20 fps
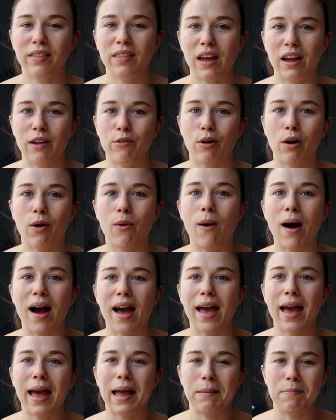They
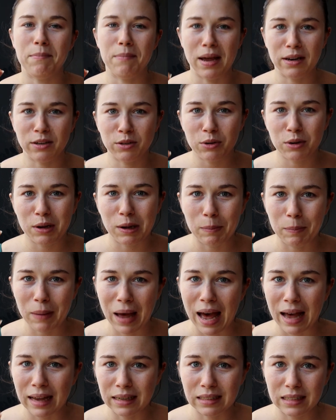require a mental
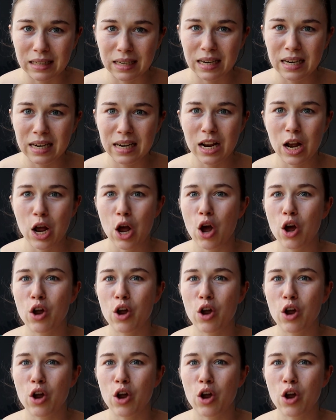capacity,